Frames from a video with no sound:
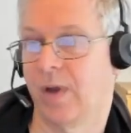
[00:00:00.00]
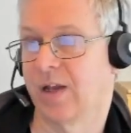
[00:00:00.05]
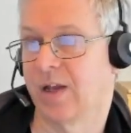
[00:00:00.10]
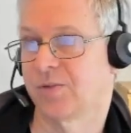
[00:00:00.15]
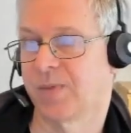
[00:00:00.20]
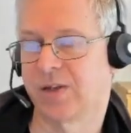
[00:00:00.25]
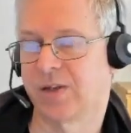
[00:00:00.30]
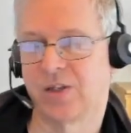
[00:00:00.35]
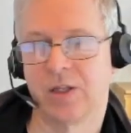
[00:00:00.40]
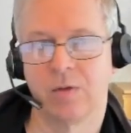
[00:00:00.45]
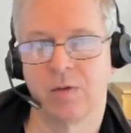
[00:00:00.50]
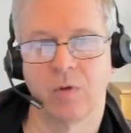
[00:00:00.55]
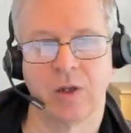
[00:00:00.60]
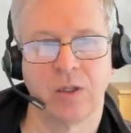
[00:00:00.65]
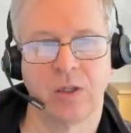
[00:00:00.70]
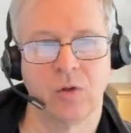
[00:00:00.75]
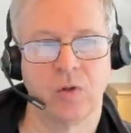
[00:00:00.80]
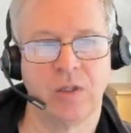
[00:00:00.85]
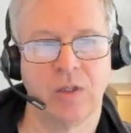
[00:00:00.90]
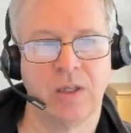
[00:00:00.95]
especially
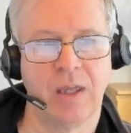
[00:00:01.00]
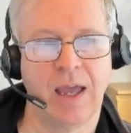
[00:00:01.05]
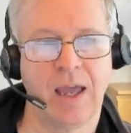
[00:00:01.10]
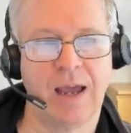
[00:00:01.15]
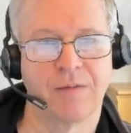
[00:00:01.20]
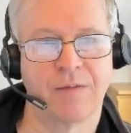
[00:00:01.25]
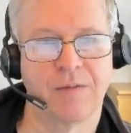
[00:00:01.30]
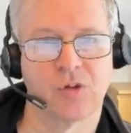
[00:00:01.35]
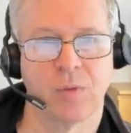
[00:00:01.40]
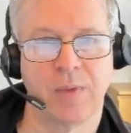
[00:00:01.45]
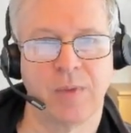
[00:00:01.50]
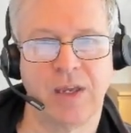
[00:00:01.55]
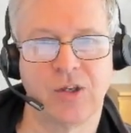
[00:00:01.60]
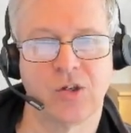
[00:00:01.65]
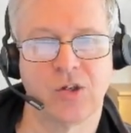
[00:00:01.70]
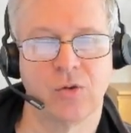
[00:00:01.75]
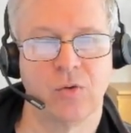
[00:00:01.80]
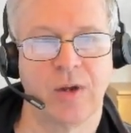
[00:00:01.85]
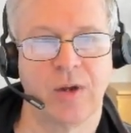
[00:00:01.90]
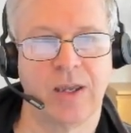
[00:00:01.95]
when you have some
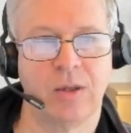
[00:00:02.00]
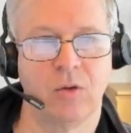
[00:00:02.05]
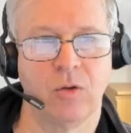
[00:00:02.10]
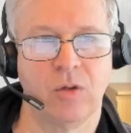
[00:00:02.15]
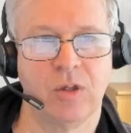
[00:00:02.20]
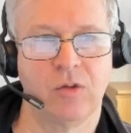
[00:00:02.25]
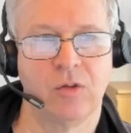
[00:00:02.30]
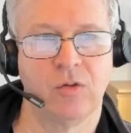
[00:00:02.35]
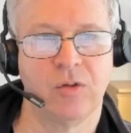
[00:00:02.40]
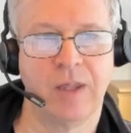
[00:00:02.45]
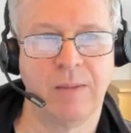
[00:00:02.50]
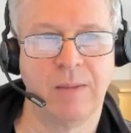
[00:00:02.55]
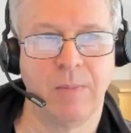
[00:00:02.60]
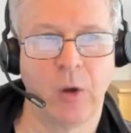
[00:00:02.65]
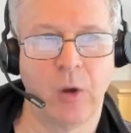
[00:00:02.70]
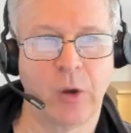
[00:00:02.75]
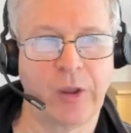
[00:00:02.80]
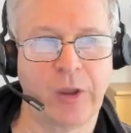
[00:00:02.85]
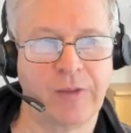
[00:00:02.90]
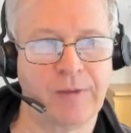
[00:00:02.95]
issue and you need to
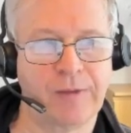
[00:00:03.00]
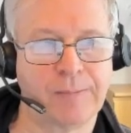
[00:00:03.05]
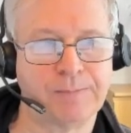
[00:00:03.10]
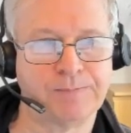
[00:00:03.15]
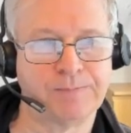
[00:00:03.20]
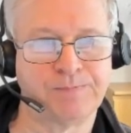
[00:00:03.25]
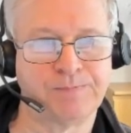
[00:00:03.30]
debug it.